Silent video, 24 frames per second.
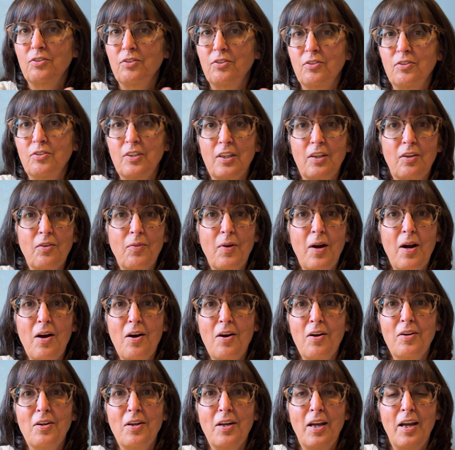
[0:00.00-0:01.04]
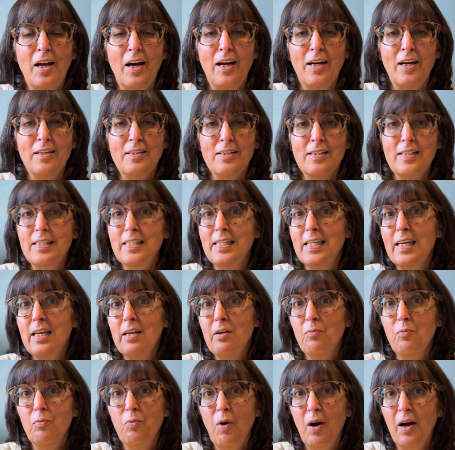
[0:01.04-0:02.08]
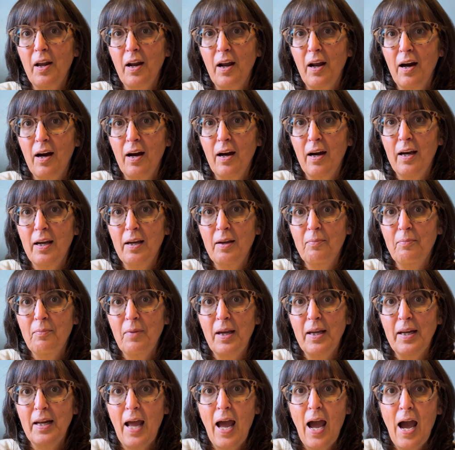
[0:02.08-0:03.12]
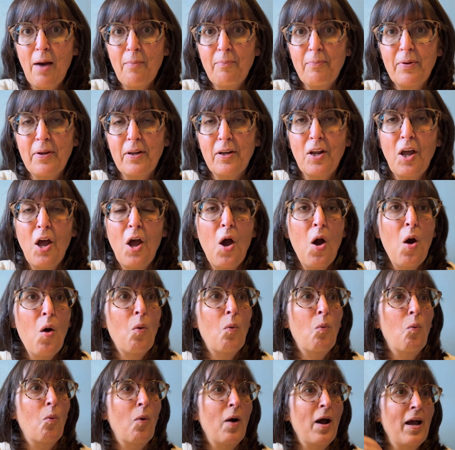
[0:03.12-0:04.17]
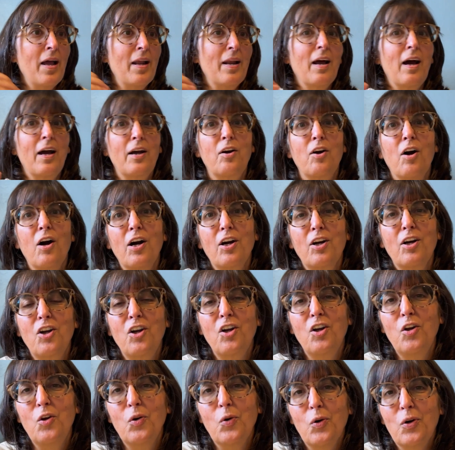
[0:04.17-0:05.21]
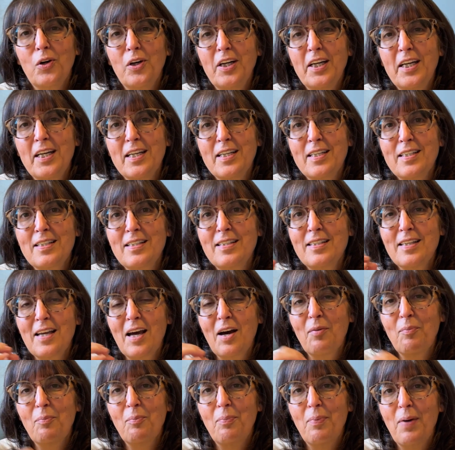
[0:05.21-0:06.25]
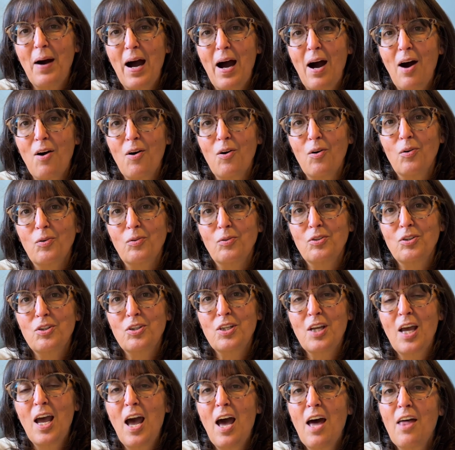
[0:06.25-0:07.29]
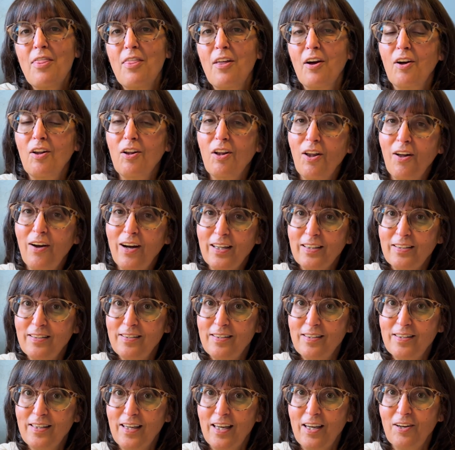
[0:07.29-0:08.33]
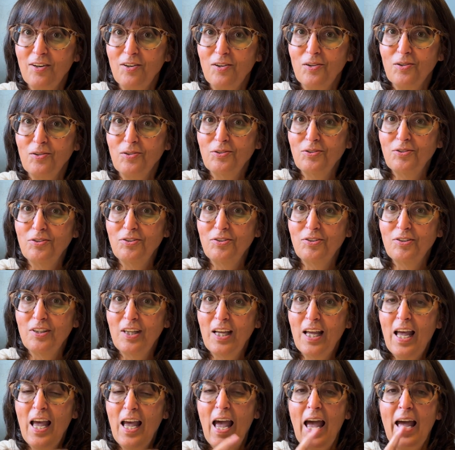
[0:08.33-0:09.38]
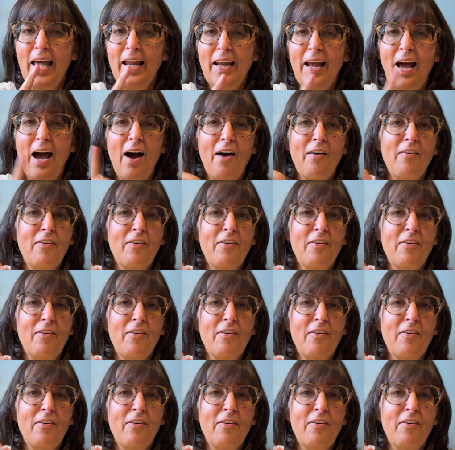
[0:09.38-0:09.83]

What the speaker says: Stick around and see what I made happen when I got curious about the Claude skills and how